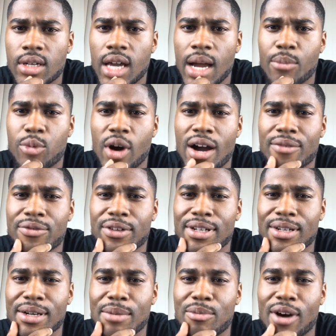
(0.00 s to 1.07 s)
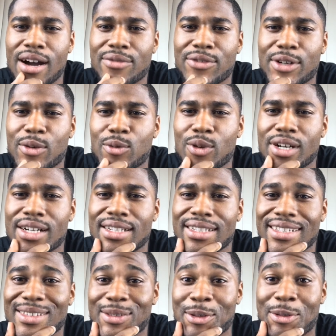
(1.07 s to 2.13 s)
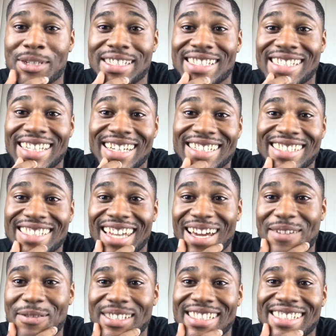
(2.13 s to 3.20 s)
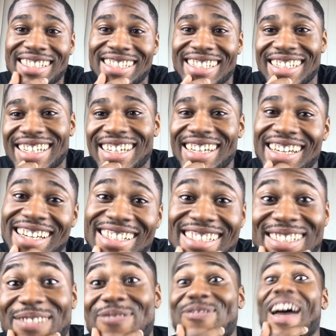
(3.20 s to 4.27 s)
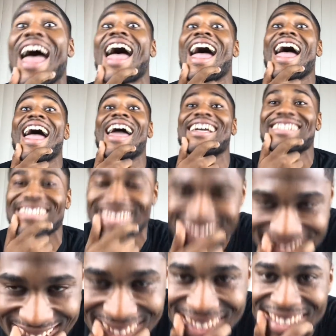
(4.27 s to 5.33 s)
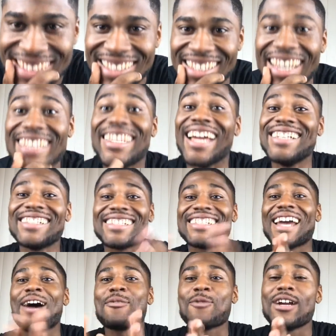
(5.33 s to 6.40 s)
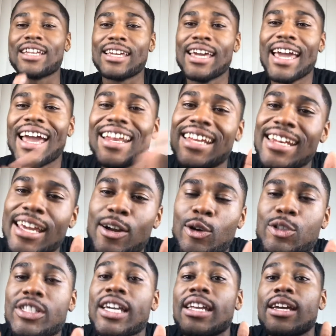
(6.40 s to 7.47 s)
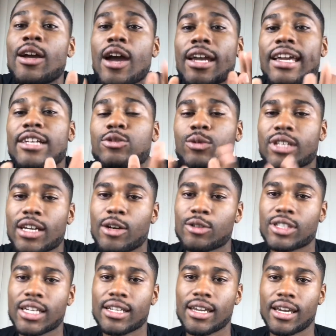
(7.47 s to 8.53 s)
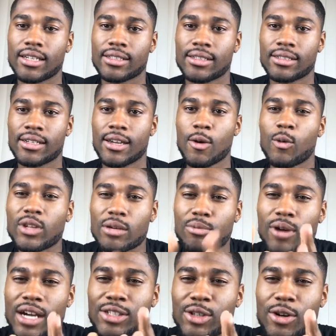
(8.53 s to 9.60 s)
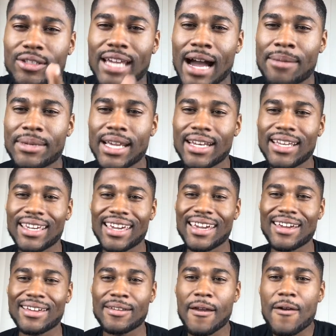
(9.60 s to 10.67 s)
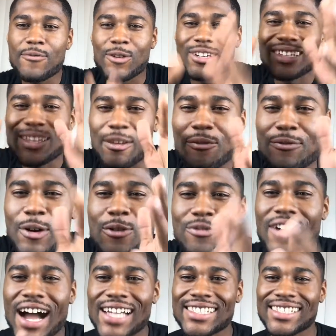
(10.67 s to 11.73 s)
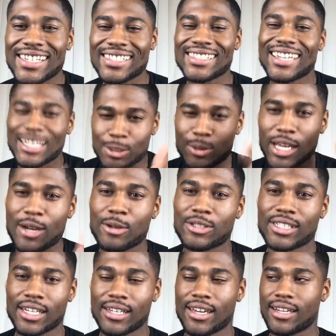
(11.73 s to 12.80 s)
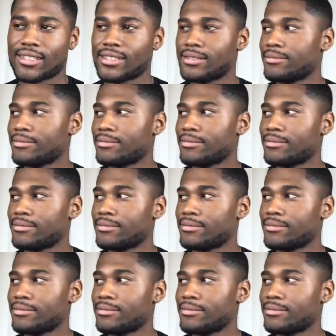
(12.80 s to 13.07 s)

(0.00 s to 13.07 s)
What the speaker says: Bron finna run through these niggas like we still in the East. Facts. They just not ready. And then they gonna say that, guess what they gonna say next? When LeBron start dominating again for another 4-5 seasons, guess what they gonna say next?